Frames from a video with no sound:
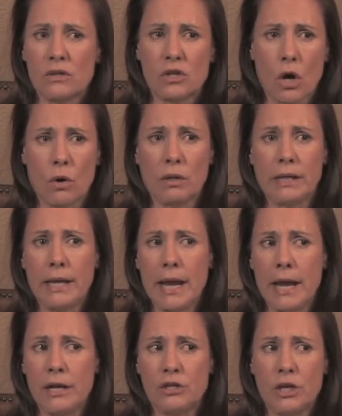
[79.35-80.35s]
totally
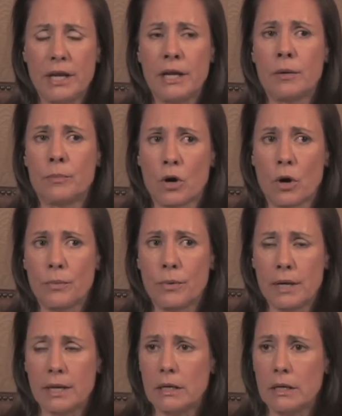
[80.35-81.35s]
age
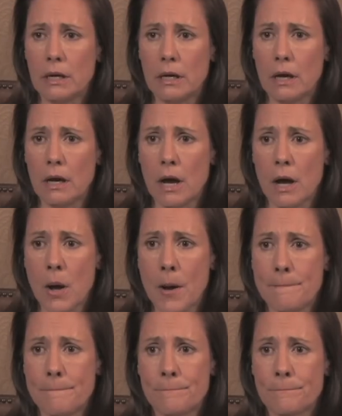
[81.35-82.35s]
inappropriate.
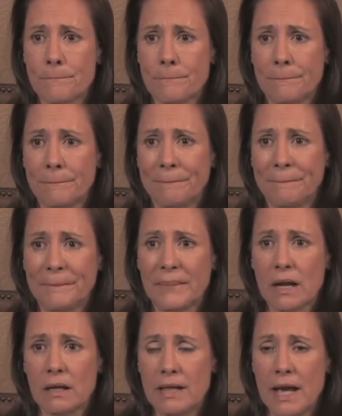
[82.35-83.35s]
Um,
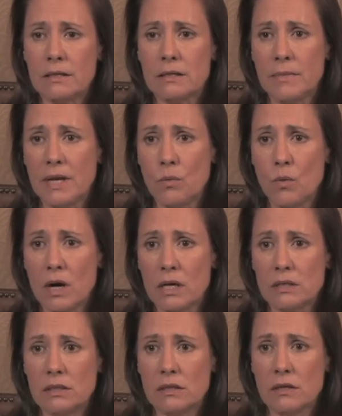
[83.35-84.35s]
that to me
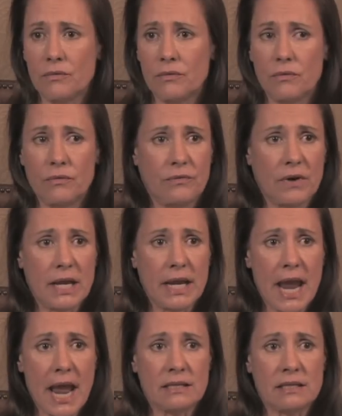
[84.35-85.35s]
was
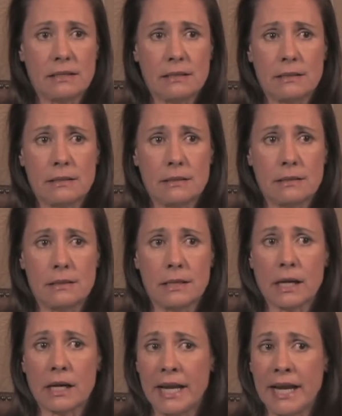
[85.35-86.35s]
funny and
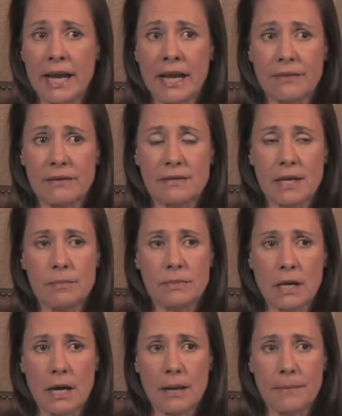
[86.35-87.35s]
sickening at the same
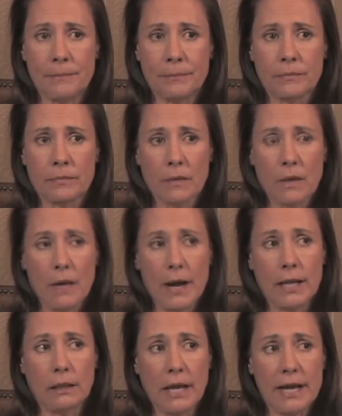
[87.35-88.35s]
time.
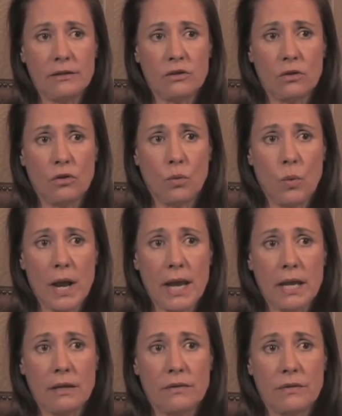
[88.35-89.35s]
I liked the
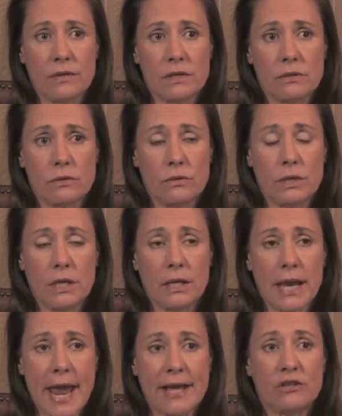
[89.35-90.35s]
way that the, the
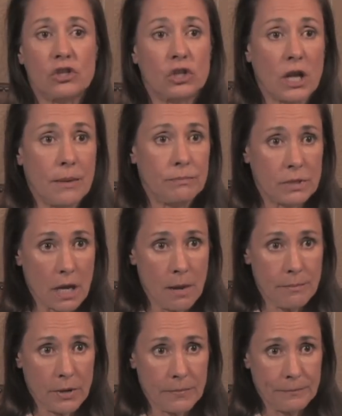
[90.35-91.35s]
cast shaped
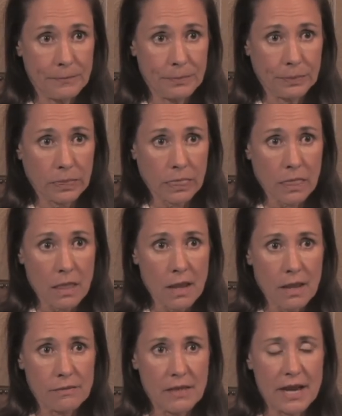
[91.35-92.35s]
up,
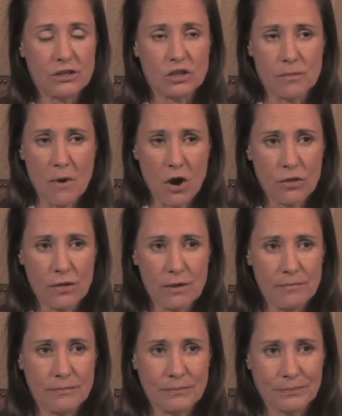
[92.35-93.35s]
thanks to Martha